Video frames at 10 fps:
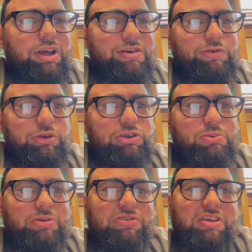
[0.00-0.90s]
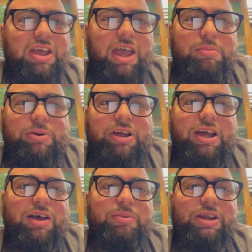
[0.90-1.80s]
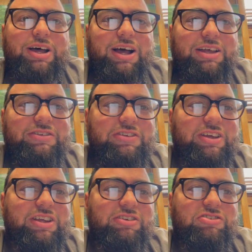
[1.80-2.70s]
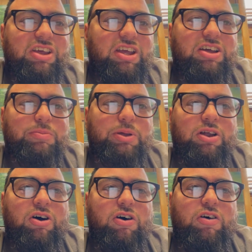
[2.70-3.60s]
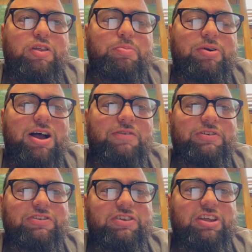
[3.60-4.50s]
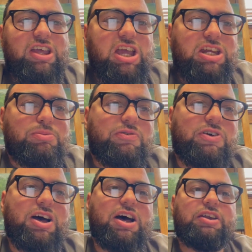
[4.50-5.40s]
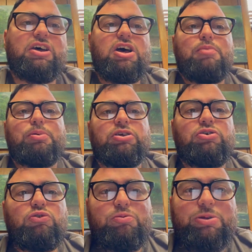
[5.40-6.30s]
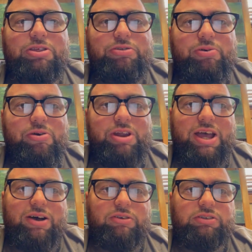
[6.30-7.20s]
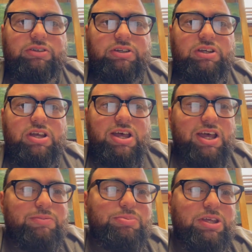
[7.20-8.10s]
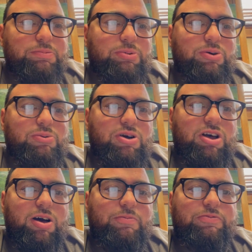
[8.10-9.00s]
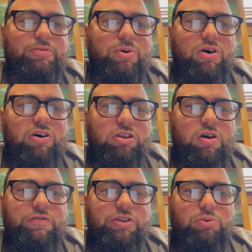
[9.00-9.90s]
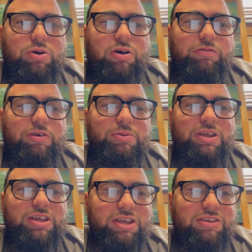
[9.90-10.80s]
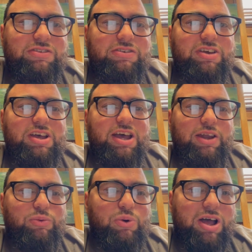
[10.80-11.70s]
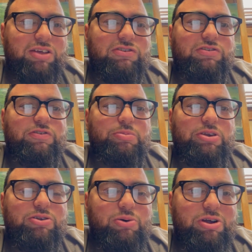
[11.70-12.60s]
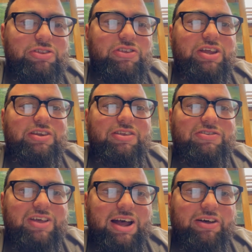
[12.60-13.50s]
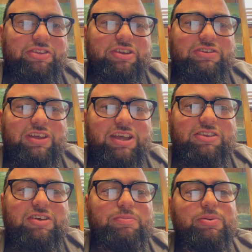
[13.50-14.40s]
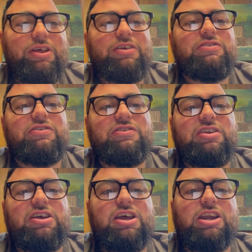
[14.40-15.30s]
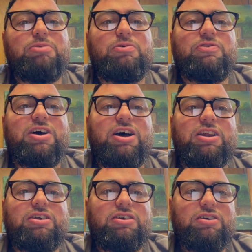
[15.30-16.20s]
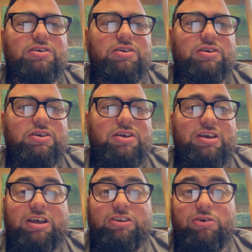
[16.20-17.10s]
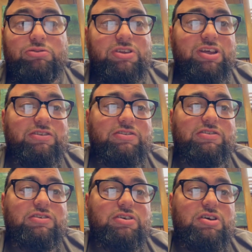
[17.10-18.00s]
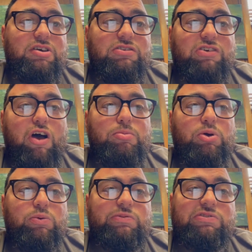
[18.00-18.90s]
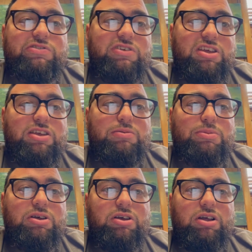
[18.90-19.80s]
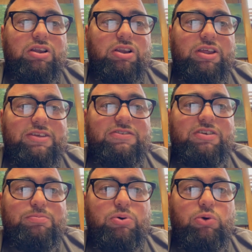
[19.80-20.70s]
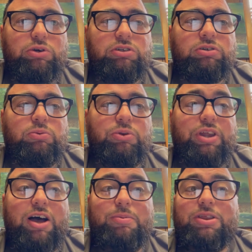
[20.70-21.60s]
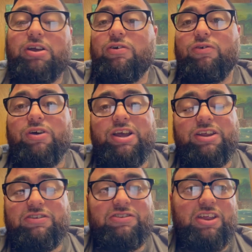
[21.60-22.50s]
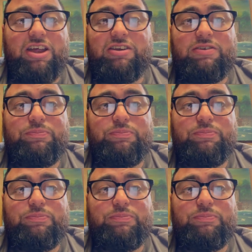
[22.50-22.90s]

For you will see Abraham and Isaac and Jacob and all the prophets in the kingdom of God, but you will be thrown out. And people will come from all over the world, from the east and west, from the north and the south, and take their places in the kingdom of God. And note this some who seem least important will now be the greatest then.